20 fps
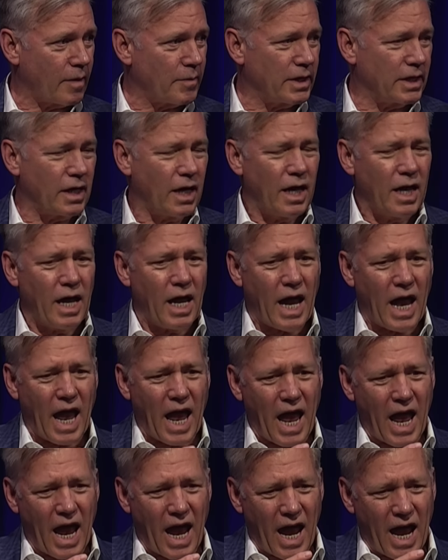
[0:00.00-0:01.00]
I mean,
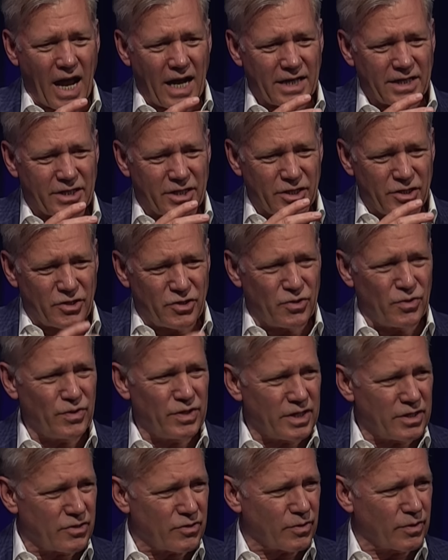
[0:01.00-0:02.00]
to
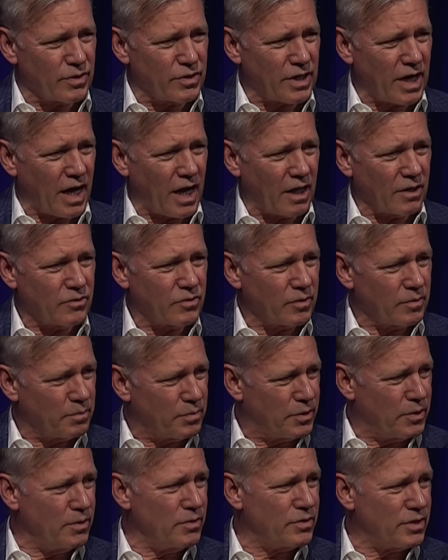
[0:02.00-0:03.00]
do this to a child, to
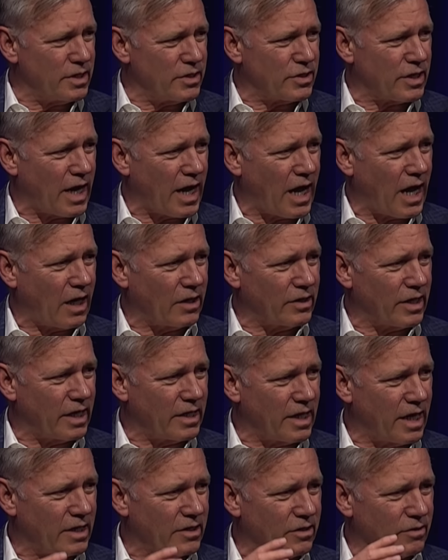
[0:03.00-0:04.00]
abuse the child,
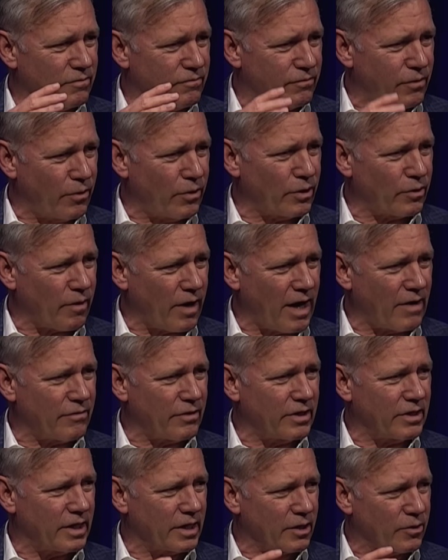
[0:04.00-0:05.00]
and then to
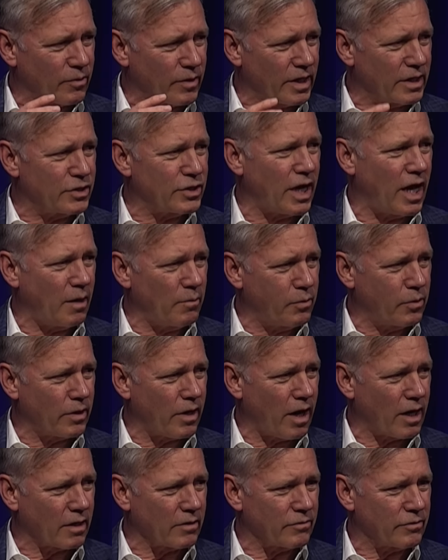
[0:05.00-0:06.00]
photograph it and create child
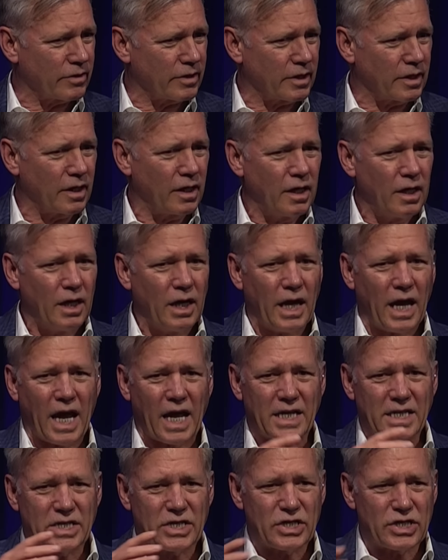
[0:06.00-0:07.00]
pornography
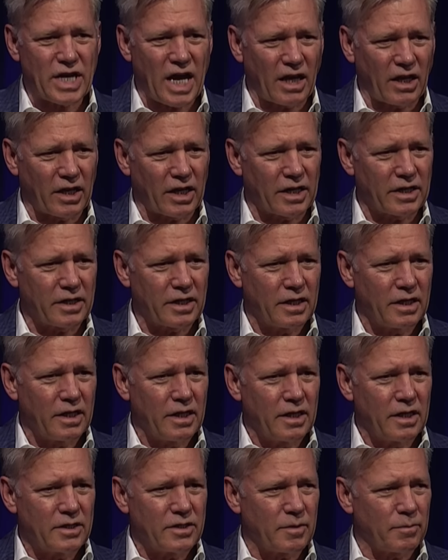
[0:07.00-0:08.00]
and sell it
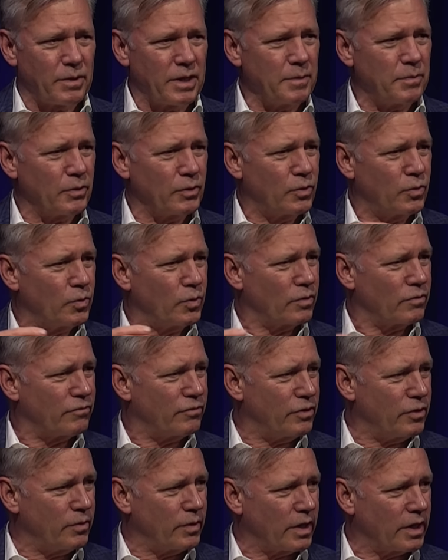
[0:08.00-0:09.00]
to people who will
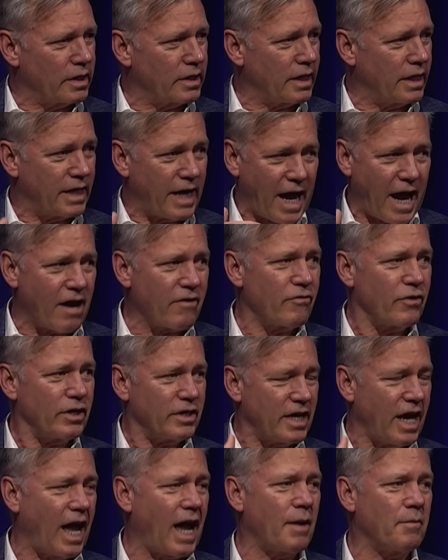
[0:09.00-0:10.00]
view it. And
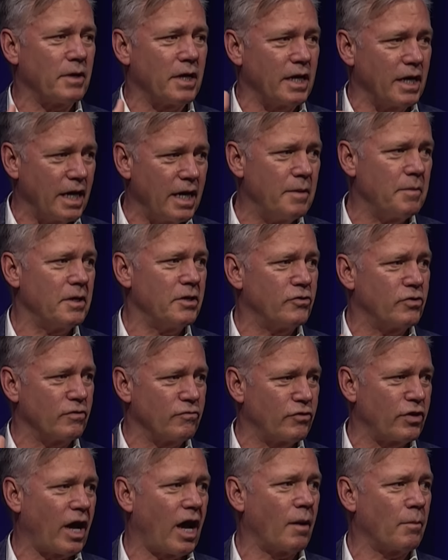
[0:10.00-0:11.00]
every time an image
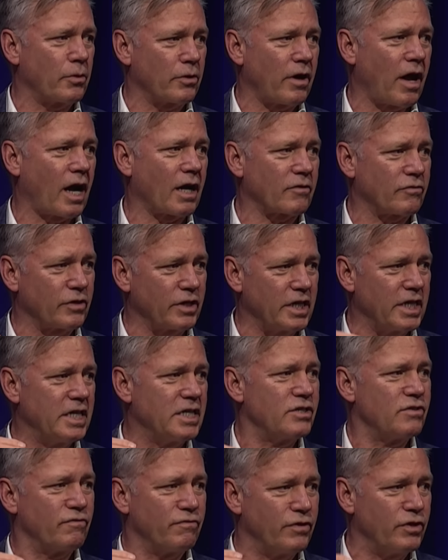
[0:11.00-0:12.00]
of child pornography
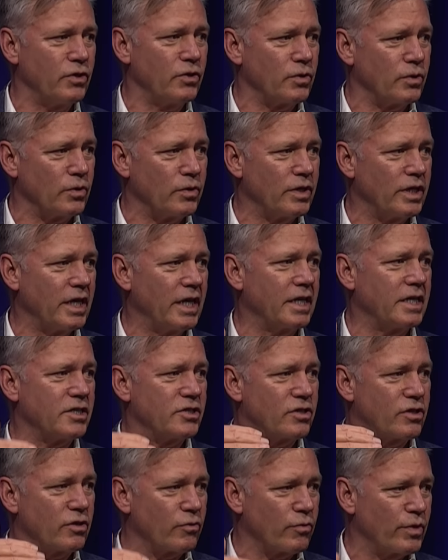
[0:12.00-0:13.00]
is viewed, it
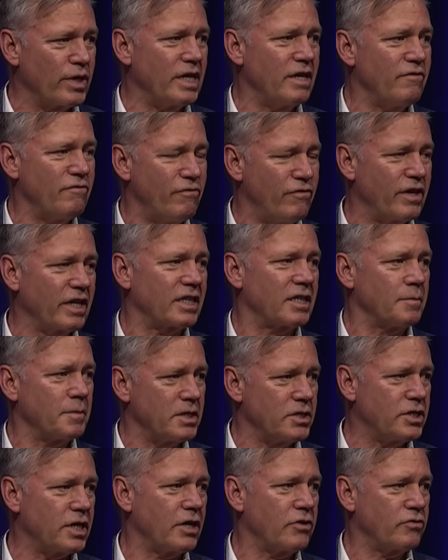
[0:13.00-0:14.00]
is the re
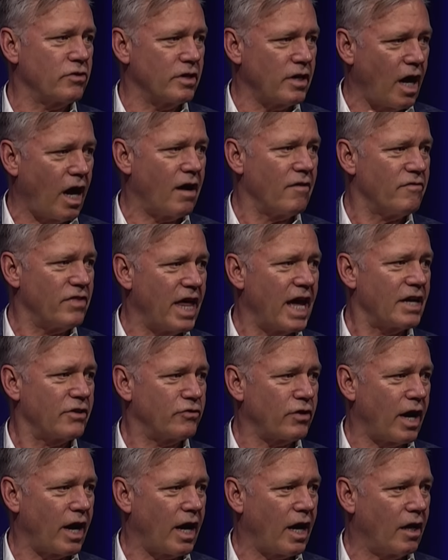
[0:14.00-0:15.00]
victimization of
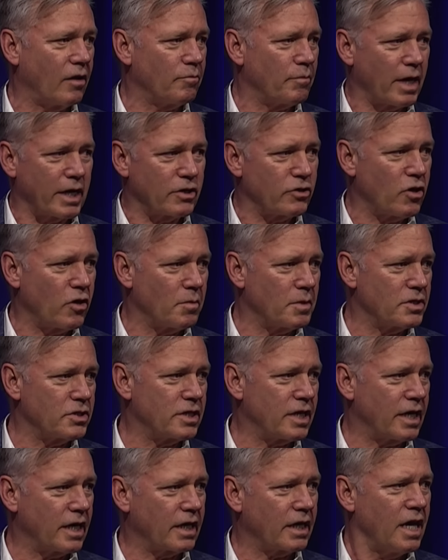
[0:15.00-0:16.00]
that child. Make no
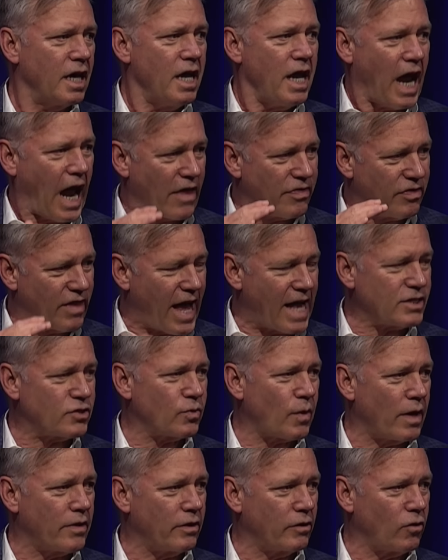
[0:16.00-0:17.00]
mistake. And
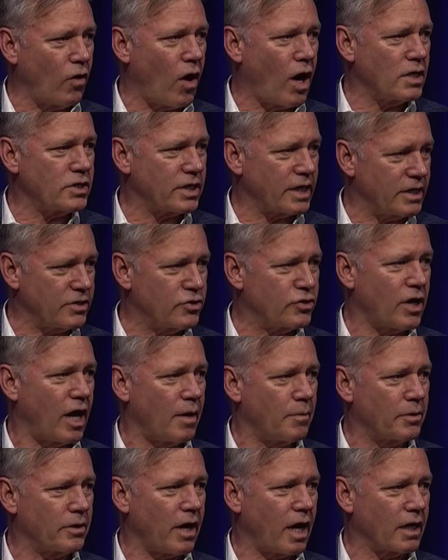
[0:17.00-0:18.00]
that's why the laws against
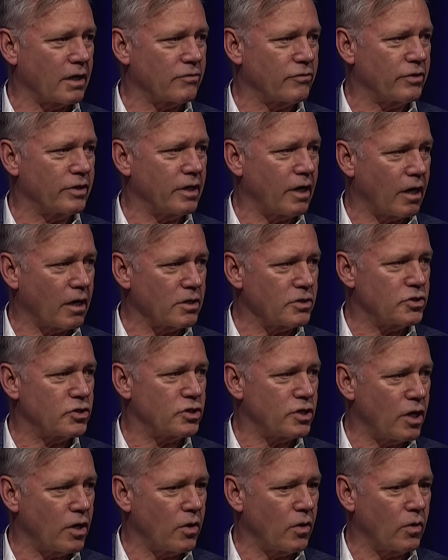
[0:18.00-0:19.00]
child pornography are
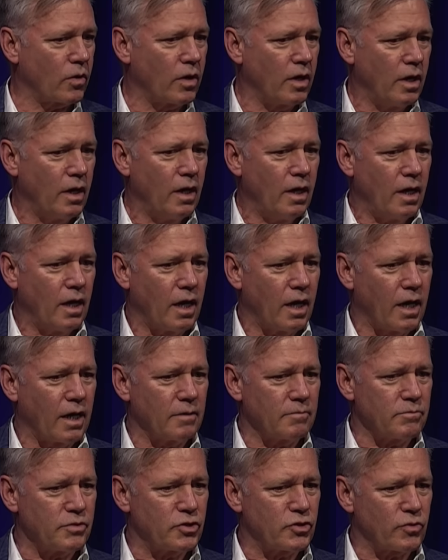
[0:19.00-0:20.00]
so
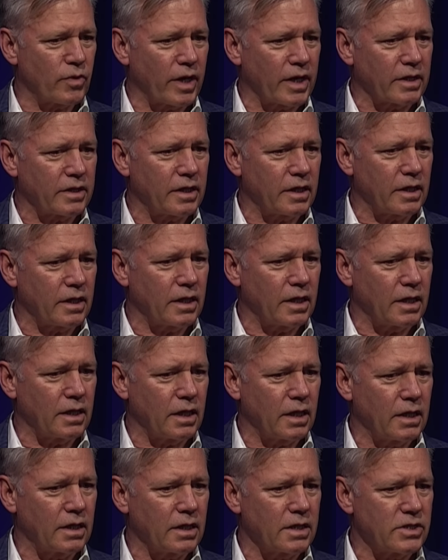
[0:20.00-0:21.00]
uh, strict
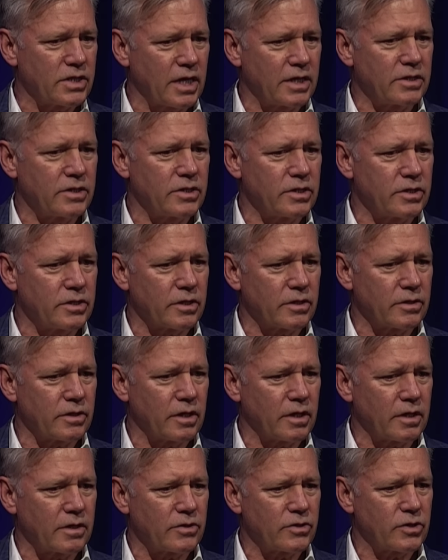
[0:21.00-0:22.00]
and, and, the sentences are,
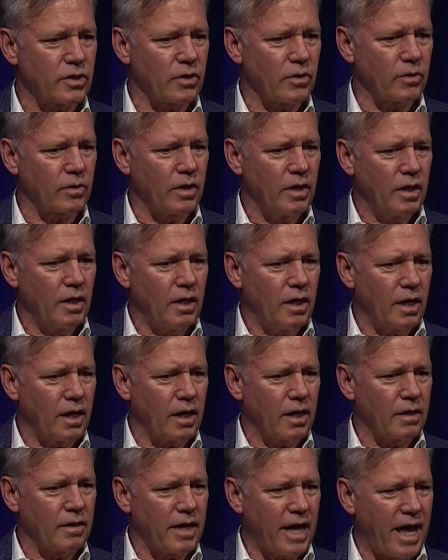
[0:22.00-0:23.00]
are so
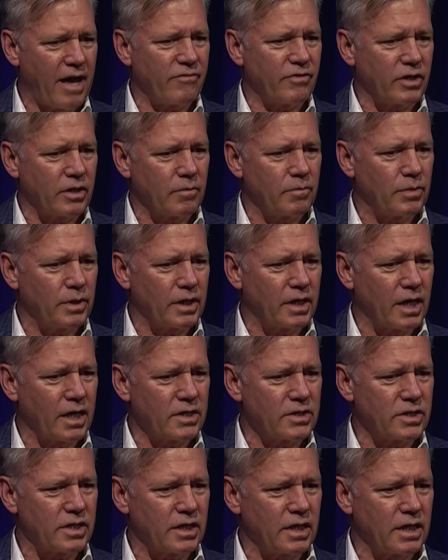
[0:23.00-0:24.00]
uh, heavy
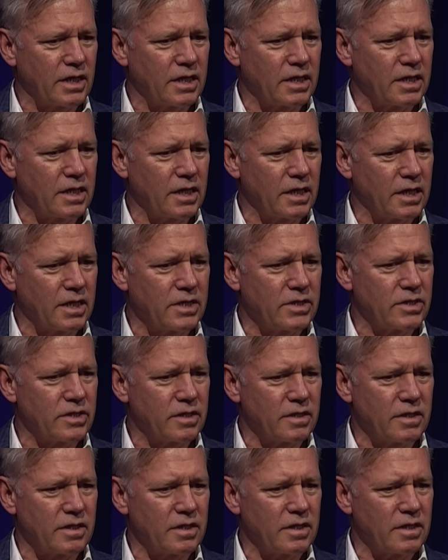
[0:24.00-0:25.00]
because it, it
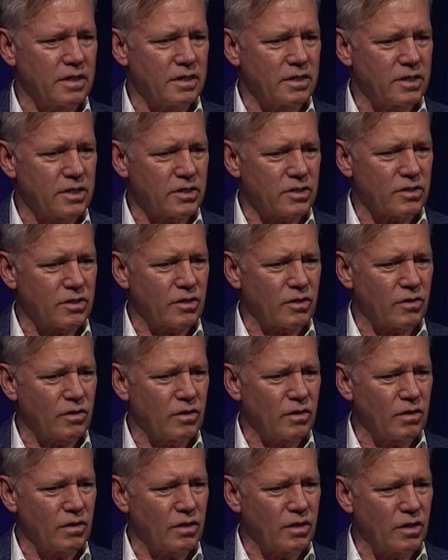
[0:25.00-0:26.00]
is just
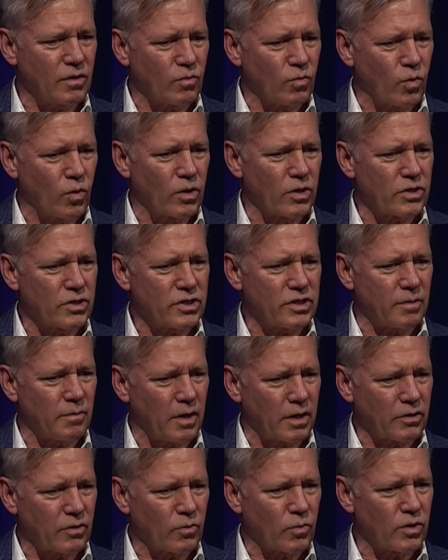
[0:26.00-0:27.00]
the worst
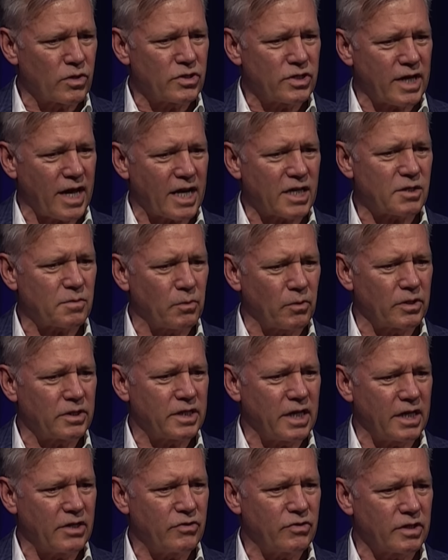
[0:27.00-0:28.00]
among the worst
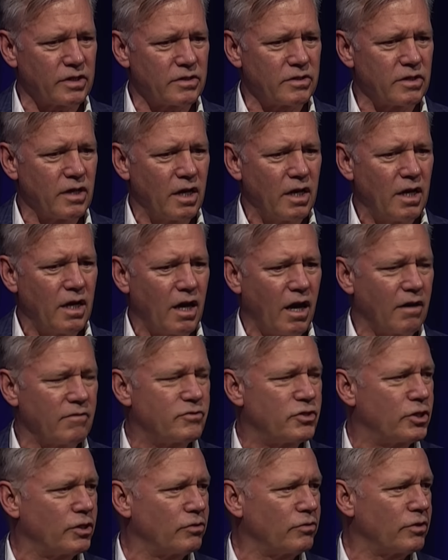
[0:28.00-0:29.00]
exploitations
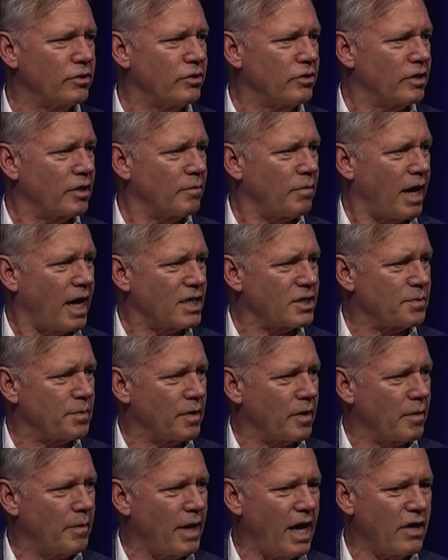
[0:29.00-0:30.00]
of children you can
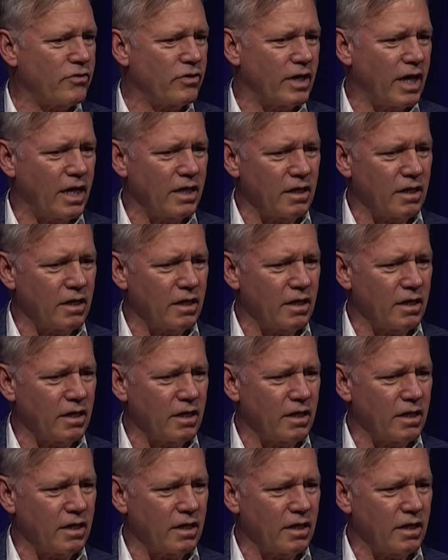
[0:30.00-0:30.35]
possibly imagine.